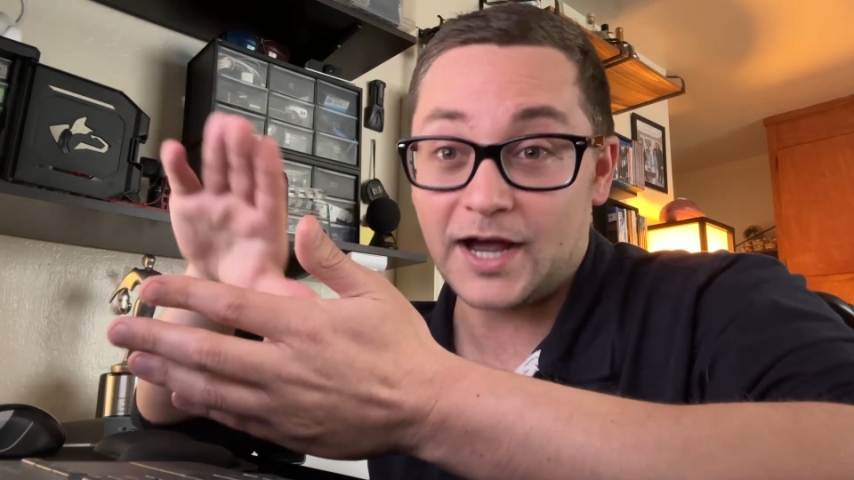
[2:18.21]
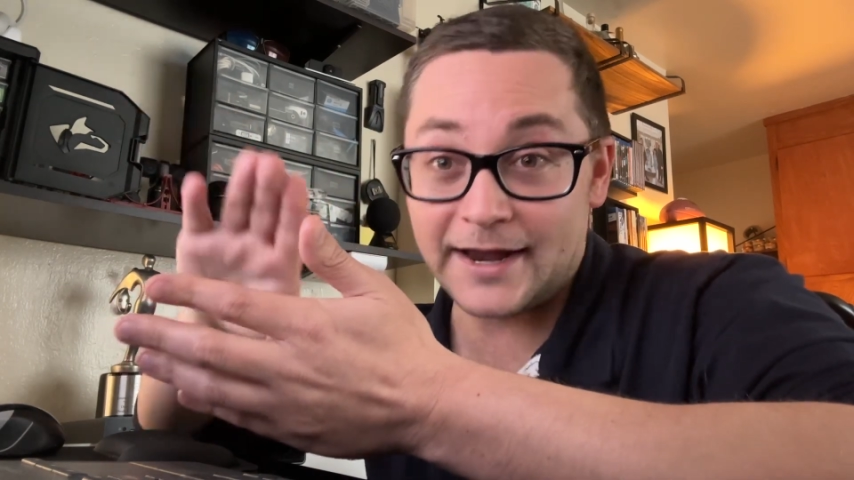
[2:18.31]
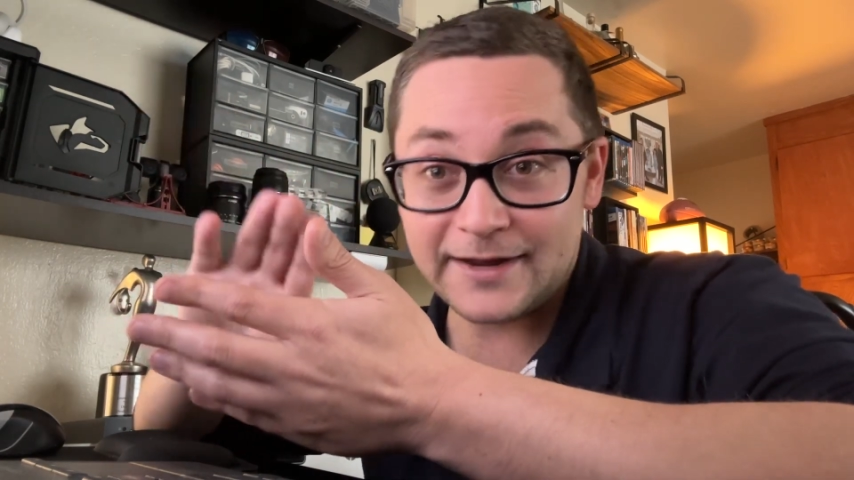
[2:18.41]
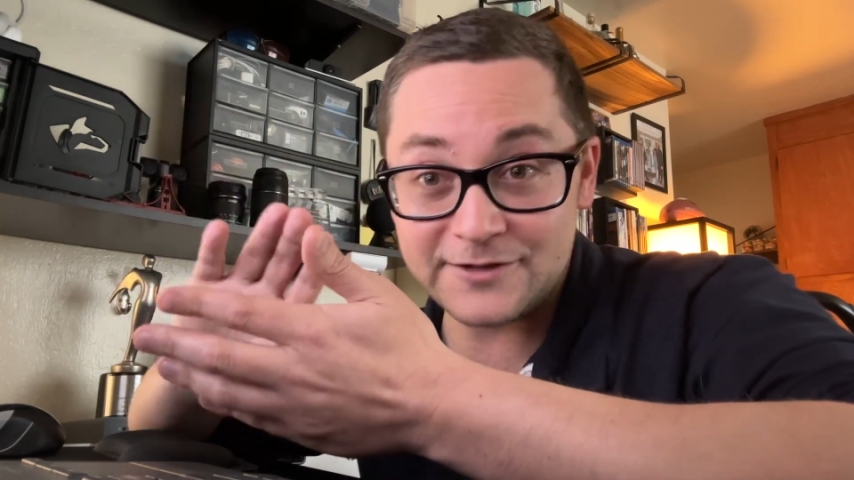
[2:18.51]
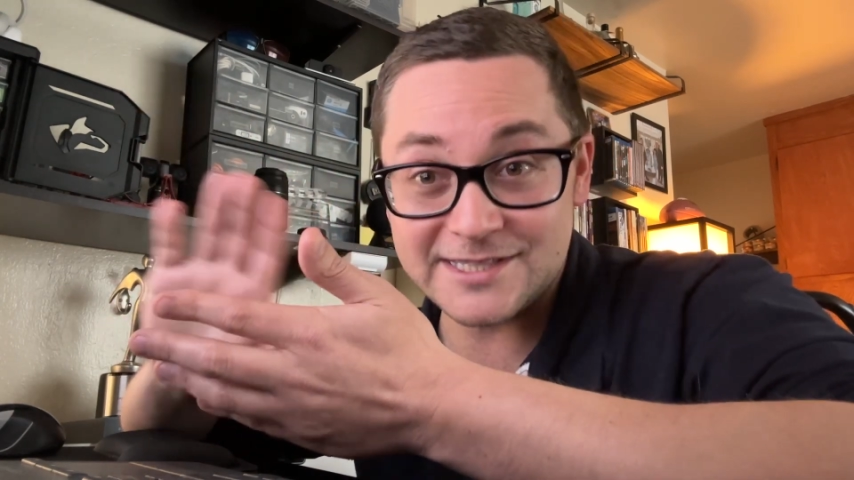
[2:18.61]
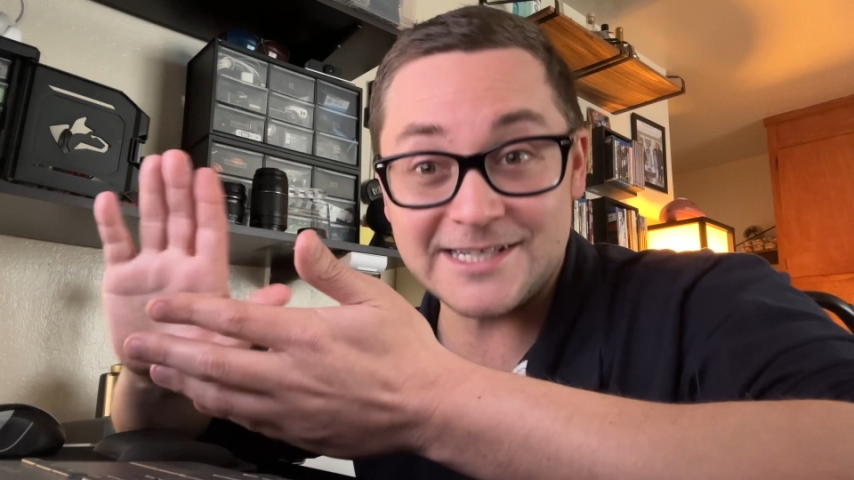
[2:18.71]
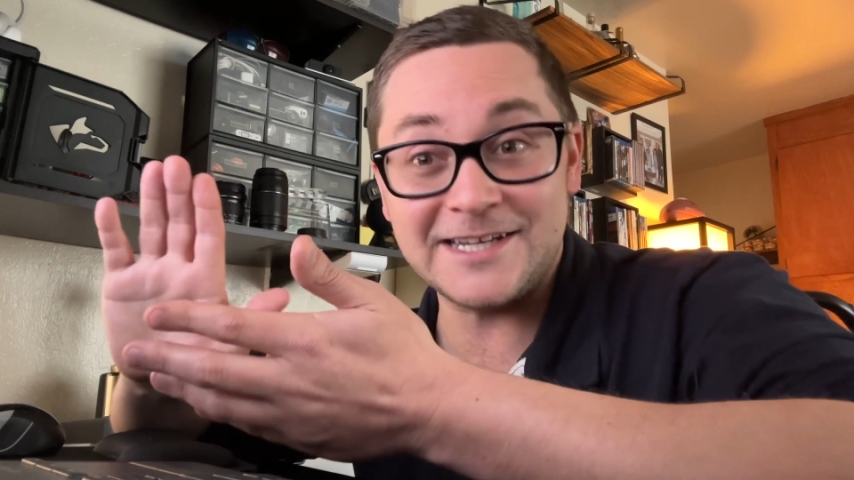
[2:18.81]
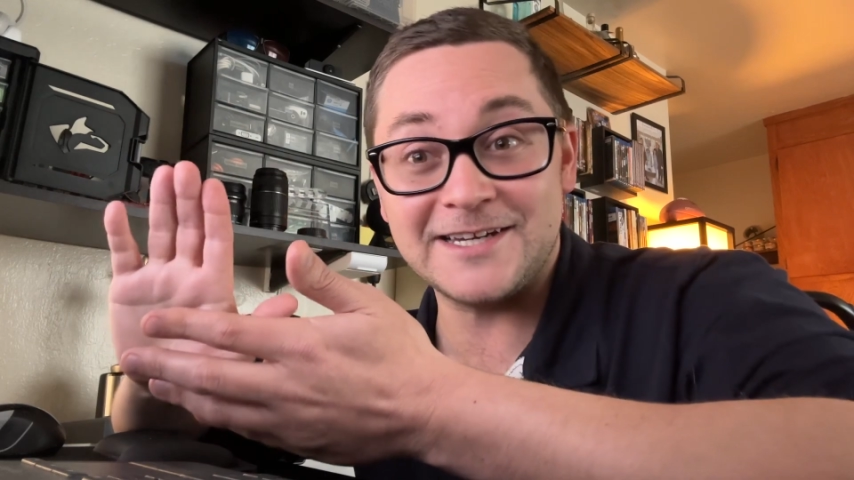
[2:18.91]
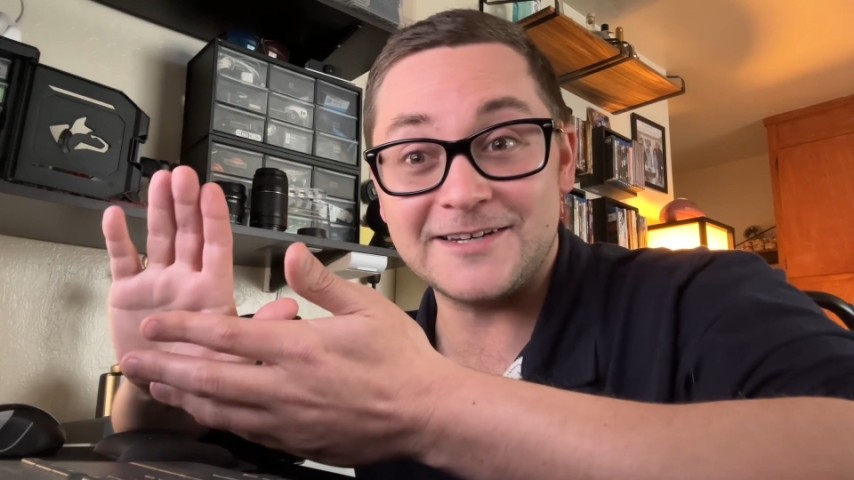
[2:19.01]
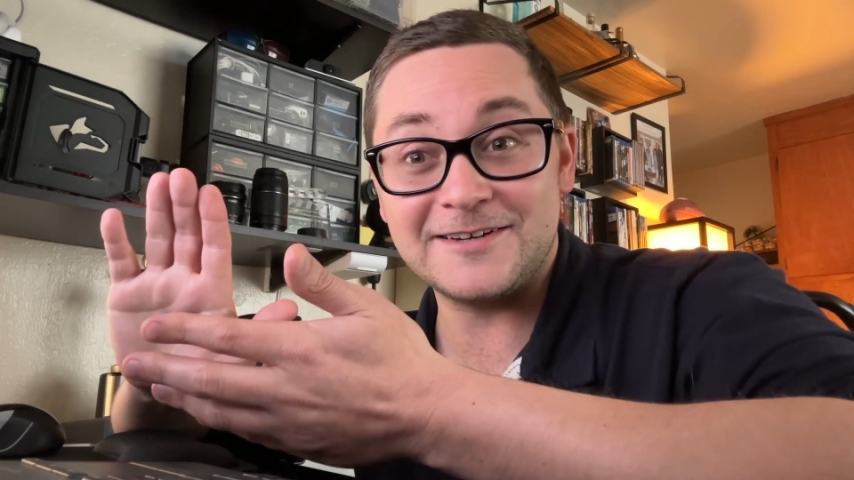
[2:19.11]
I haven't
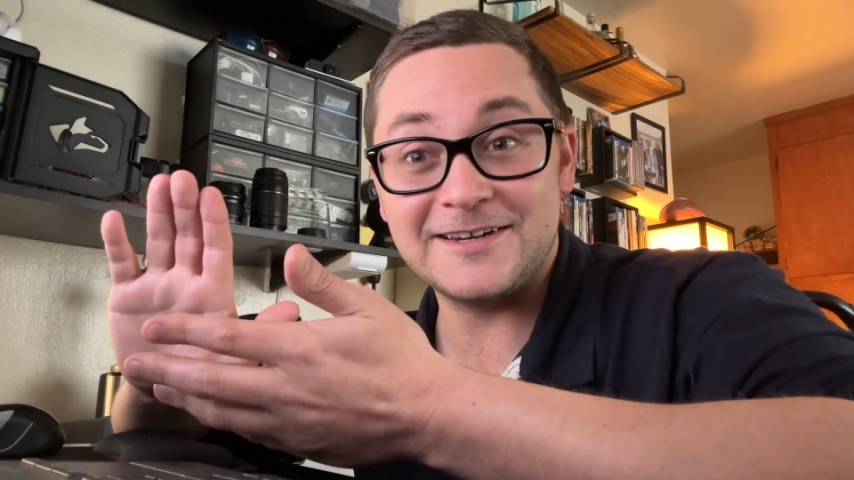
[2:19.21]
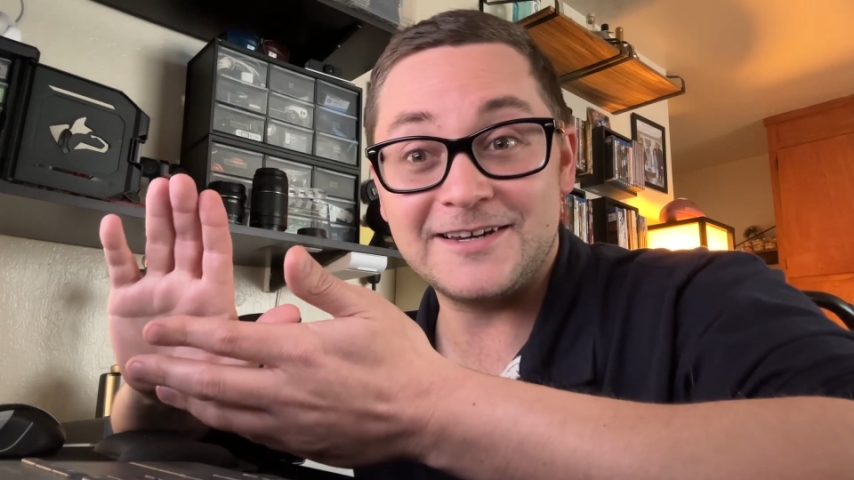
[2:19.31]
seen it.